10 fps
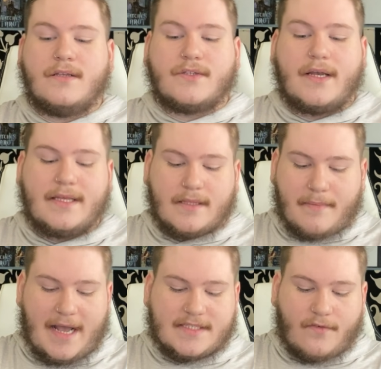So I think the
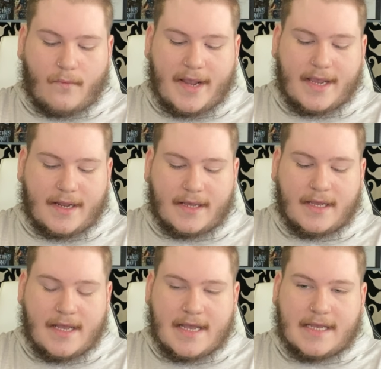massive
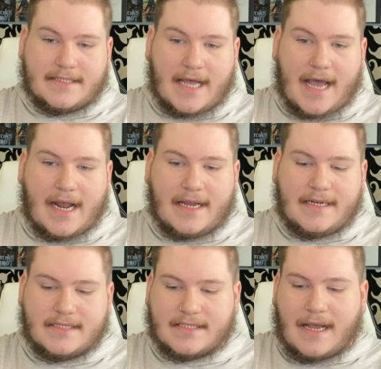awakening is that I
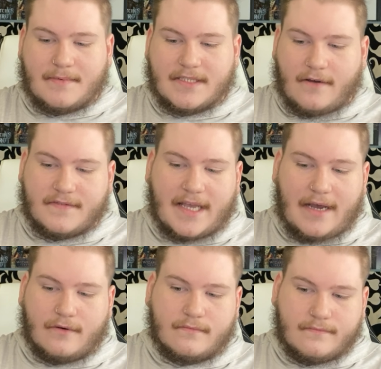need to stop
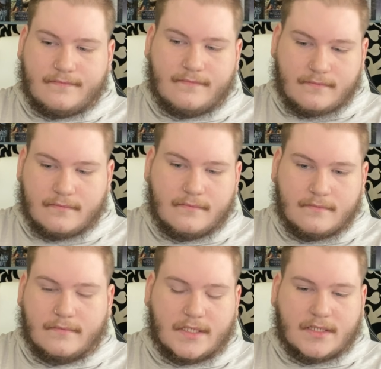self-doubt.
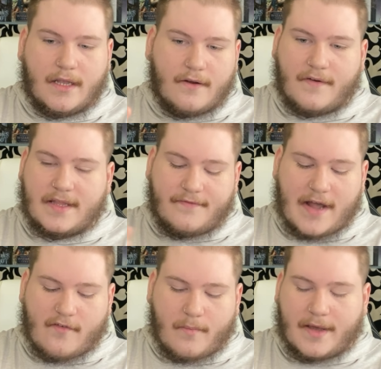Let's clarify the
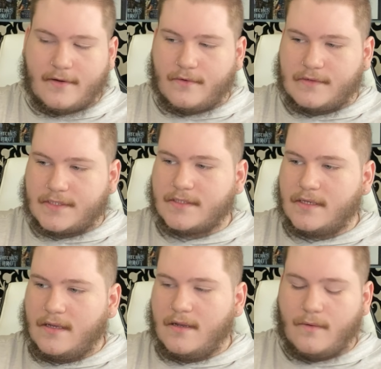Five of Pentacles.
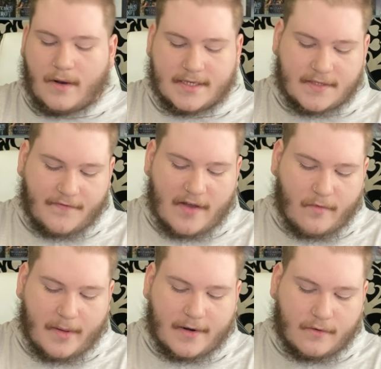Why is the Five
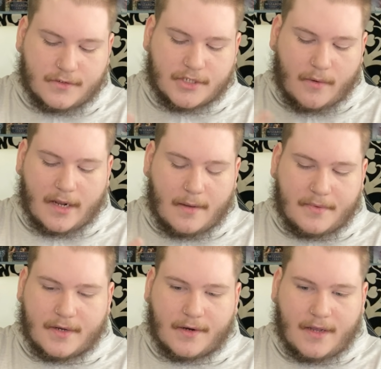of Pentacles showing
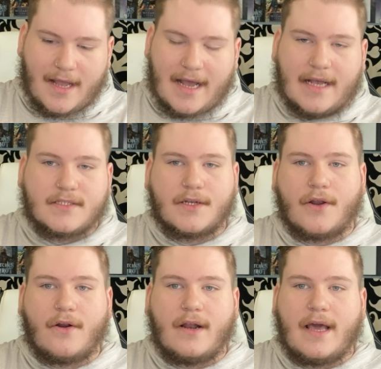up here as the
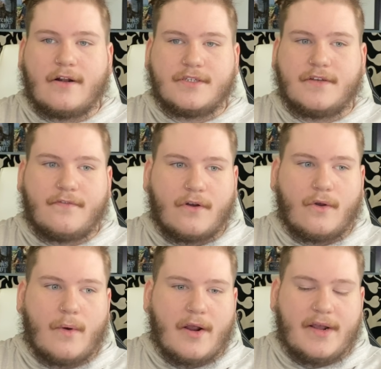current energy for
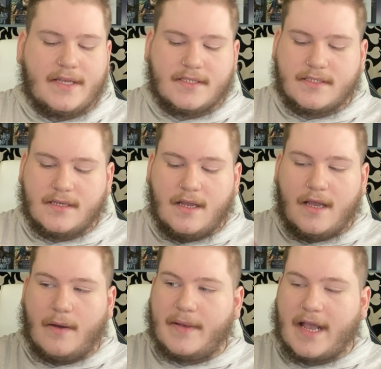Aquarius?
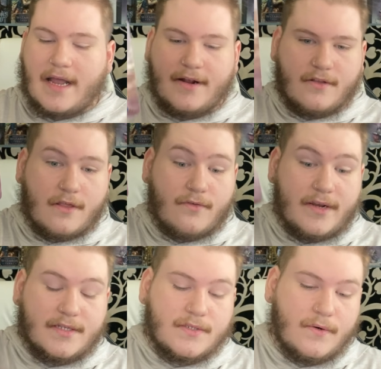And we got here the
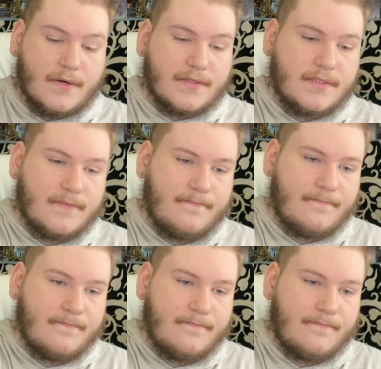Three of Swords.